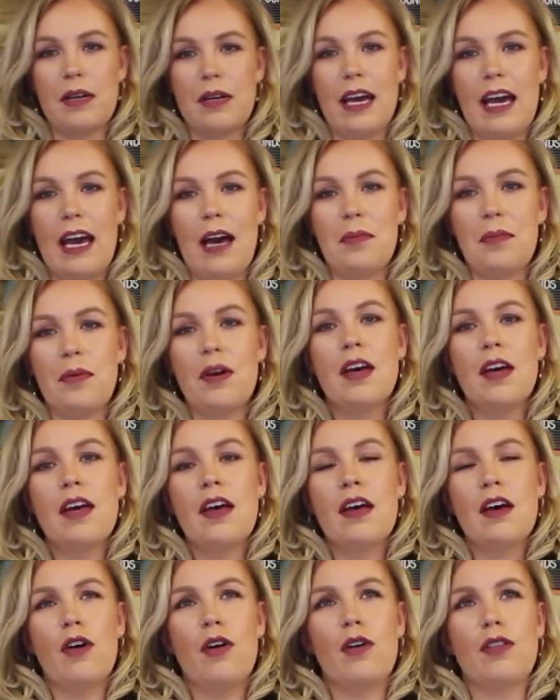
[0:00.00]
And I am
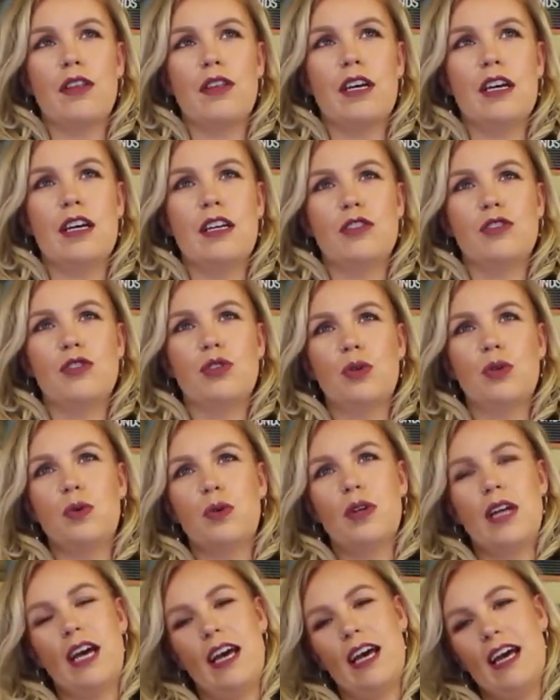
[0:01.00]
on the
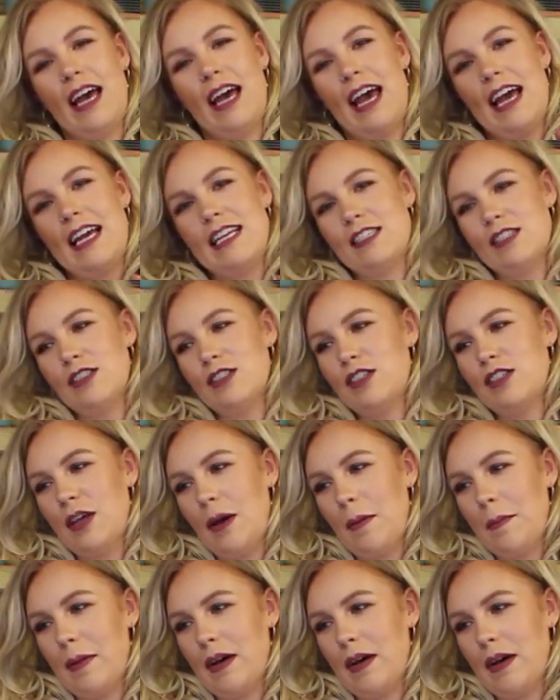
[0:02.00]
taller end,